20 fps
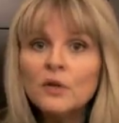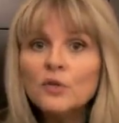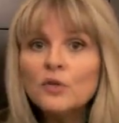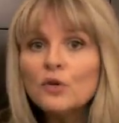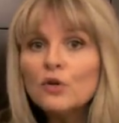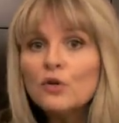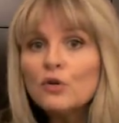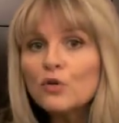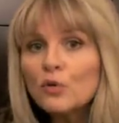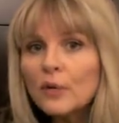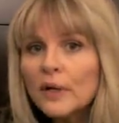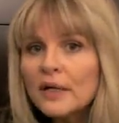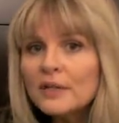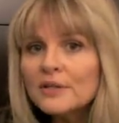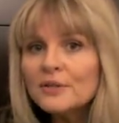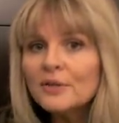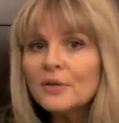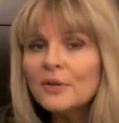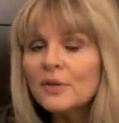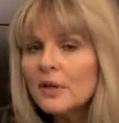the
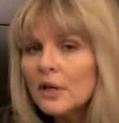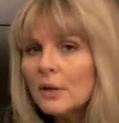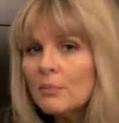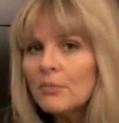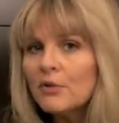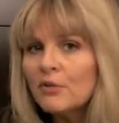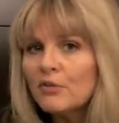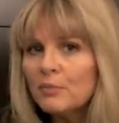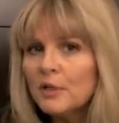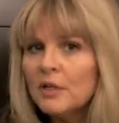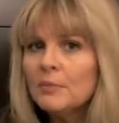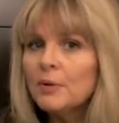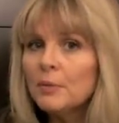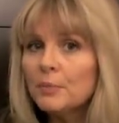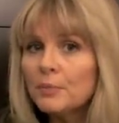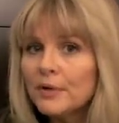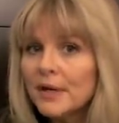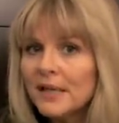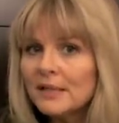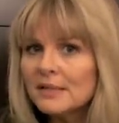greater the number of people
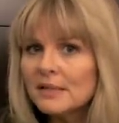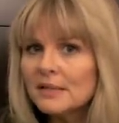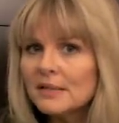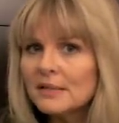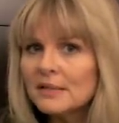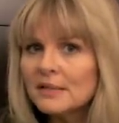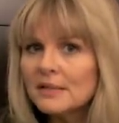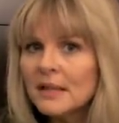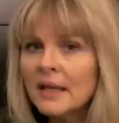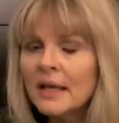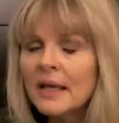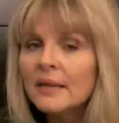present,